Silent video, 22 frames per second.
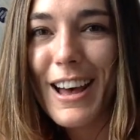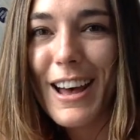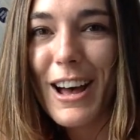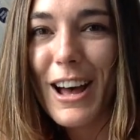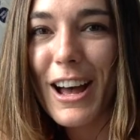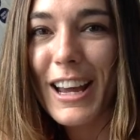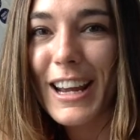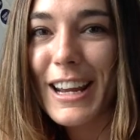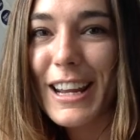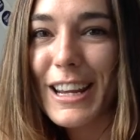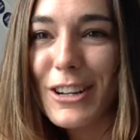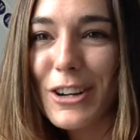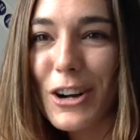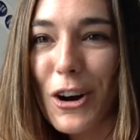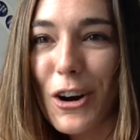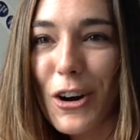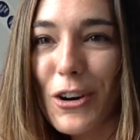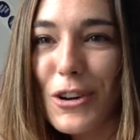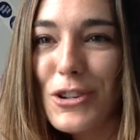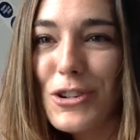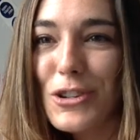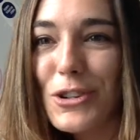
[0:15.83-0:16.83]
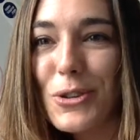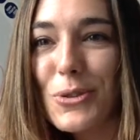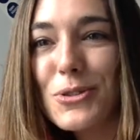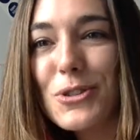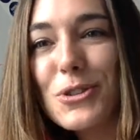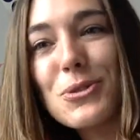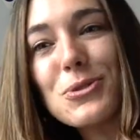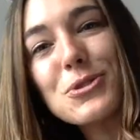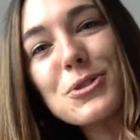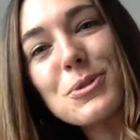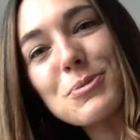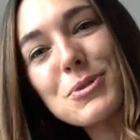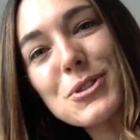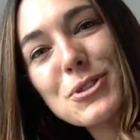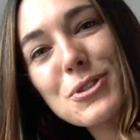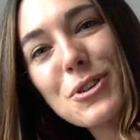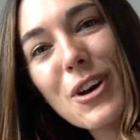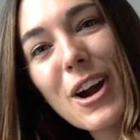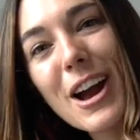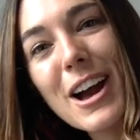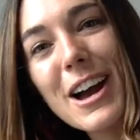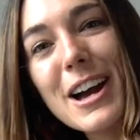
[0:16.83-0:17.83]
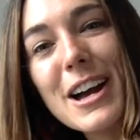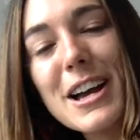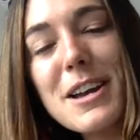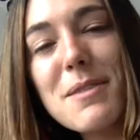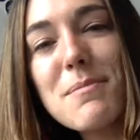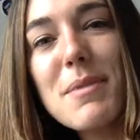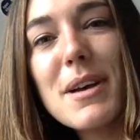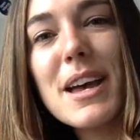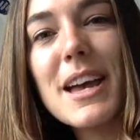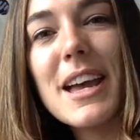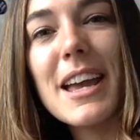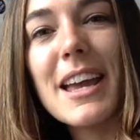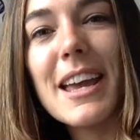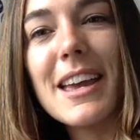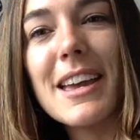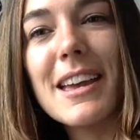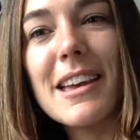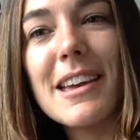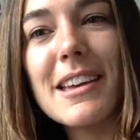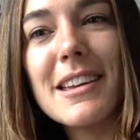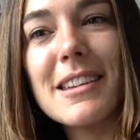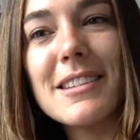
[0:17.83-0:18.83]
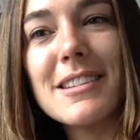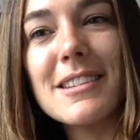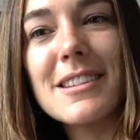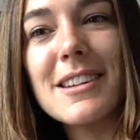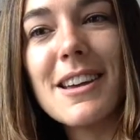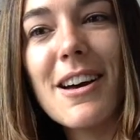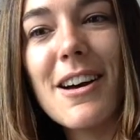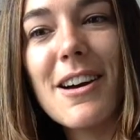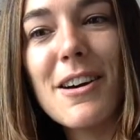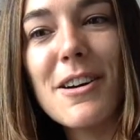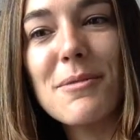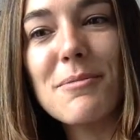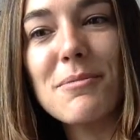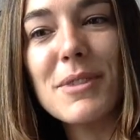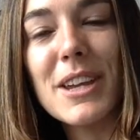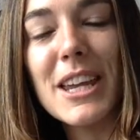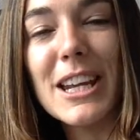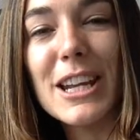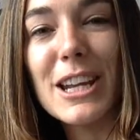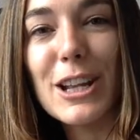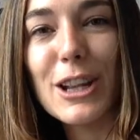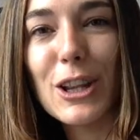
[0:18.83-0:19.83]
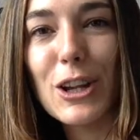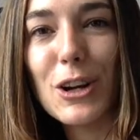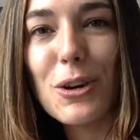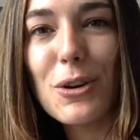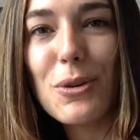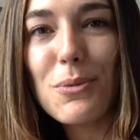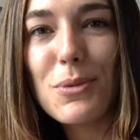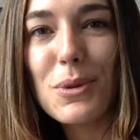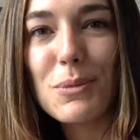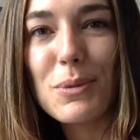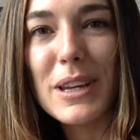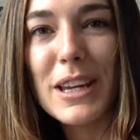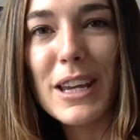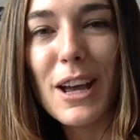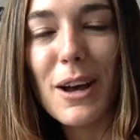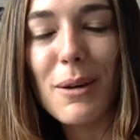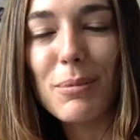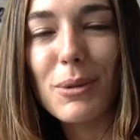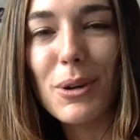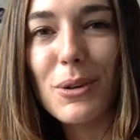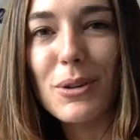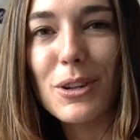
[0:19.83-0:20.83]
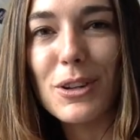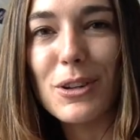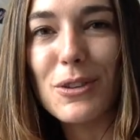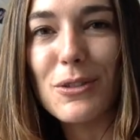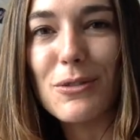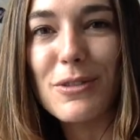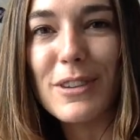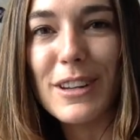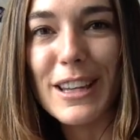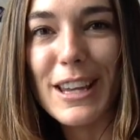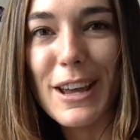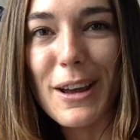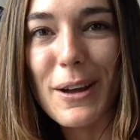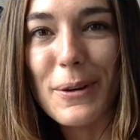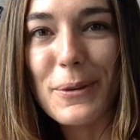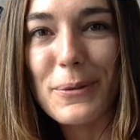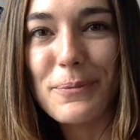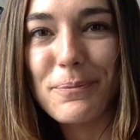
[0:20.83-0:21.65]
I encourage you to subscribe and um, get an alert when we upload a new video.